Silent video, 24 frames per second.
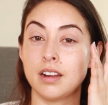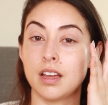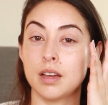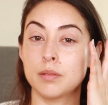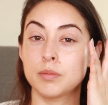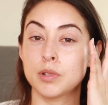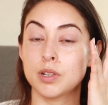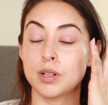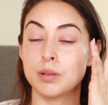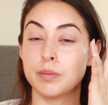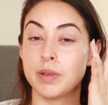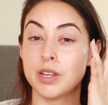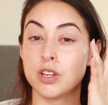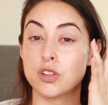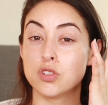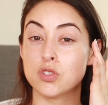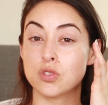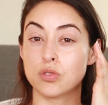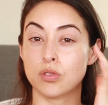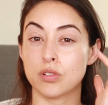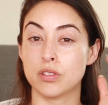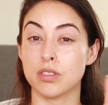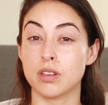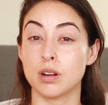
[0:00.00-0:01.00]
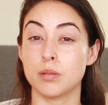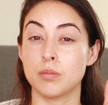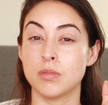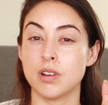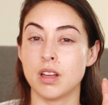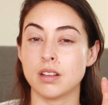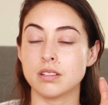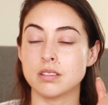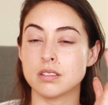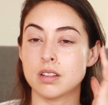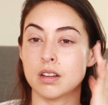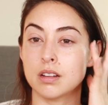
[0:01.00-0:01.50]
I'm gonna make sure that I'm
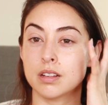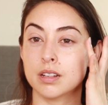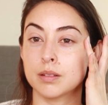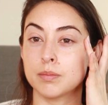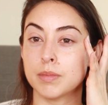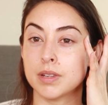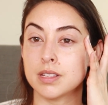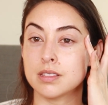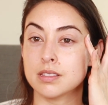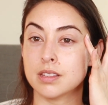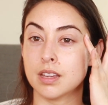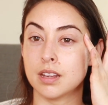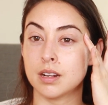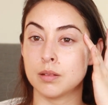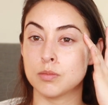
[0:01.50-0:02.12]
not tugging my skin.